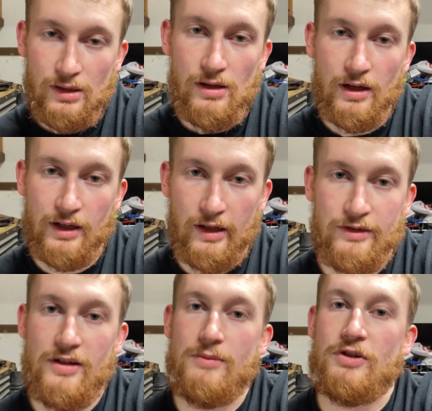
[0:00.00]
Again, his
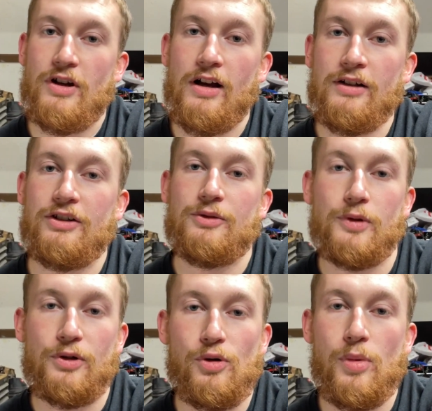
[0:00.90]
name is Josh. He's a really
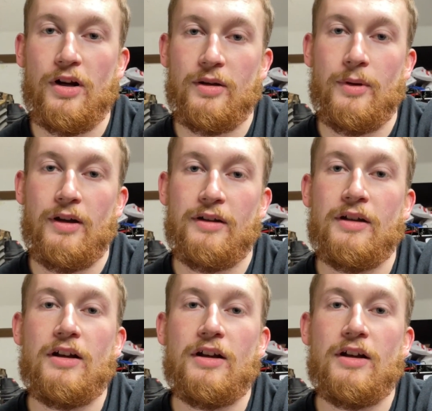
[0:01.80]
cool buddy of mine.